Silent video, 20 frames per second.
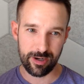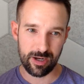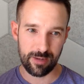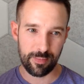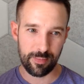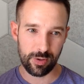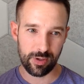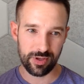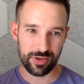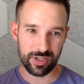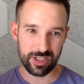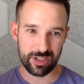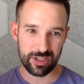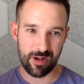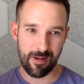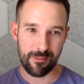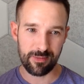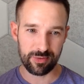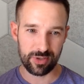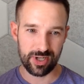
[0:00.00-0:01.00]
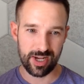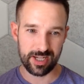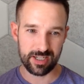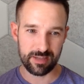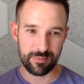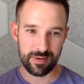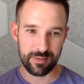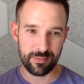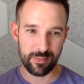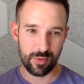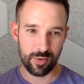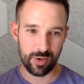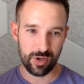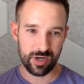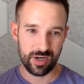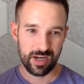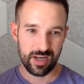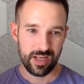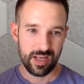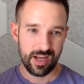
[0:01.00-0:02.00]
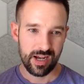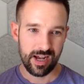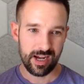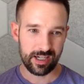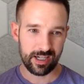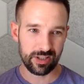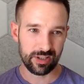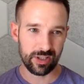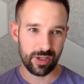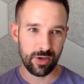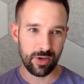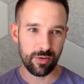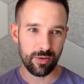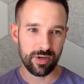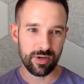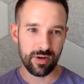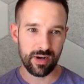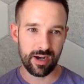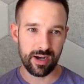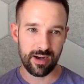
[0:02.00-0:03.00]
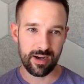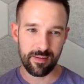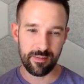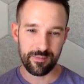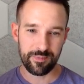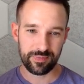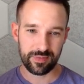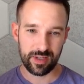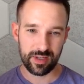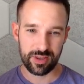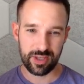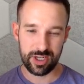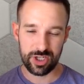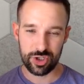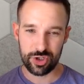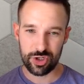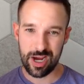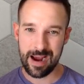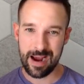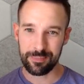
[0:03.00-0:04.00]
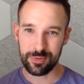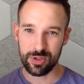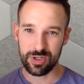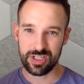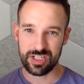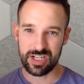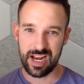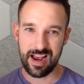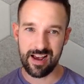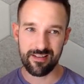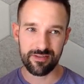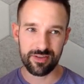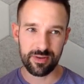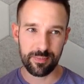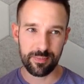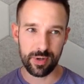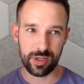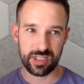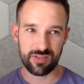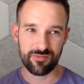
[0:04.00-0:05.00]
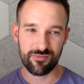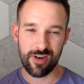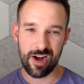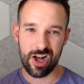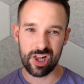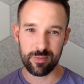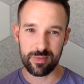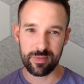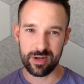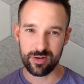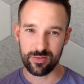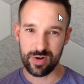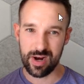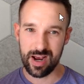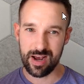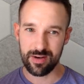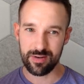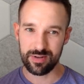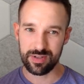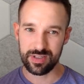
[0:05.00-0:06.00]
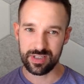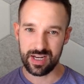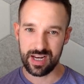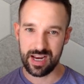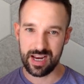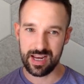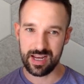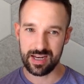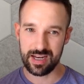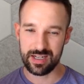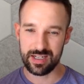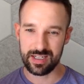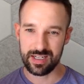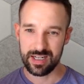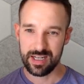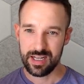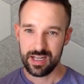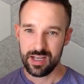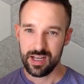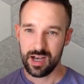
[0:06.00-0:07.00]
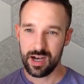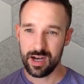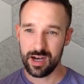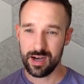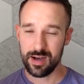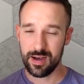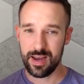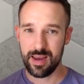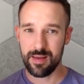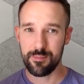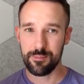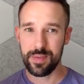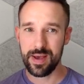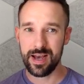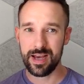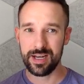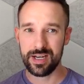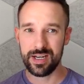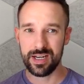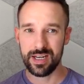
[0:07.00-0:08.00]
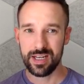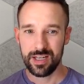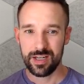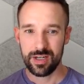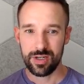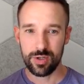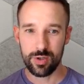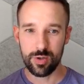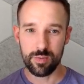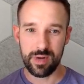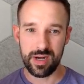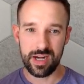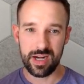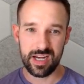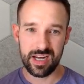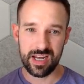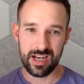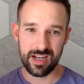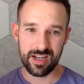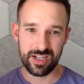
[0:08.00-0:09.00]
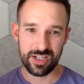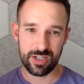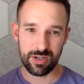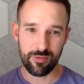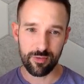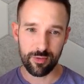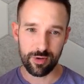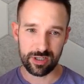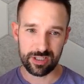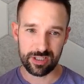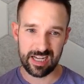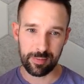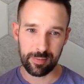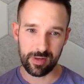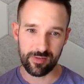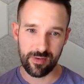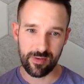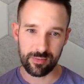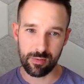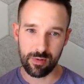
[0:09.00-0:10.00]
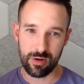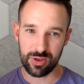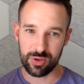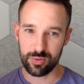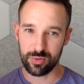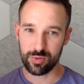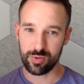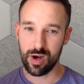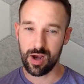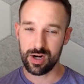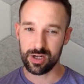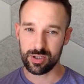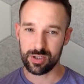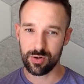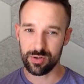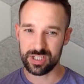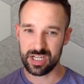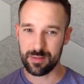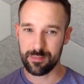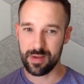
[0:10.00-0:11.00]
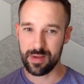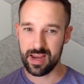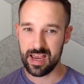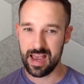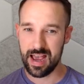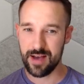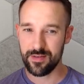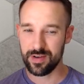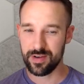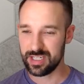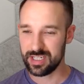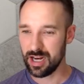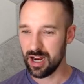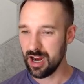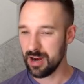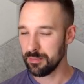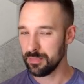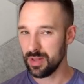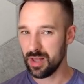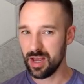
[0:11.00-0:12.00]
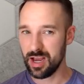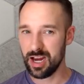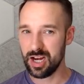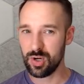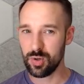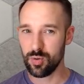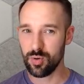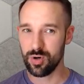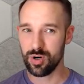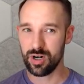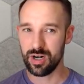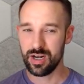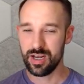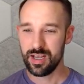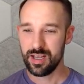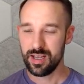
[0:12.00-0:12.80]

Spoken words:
I'll pull out the Psalms, which has a bit more. I can load these chapters and have the books follow me around and embed new media. So for example, if I'm going through Chronicles, I might have a timeline or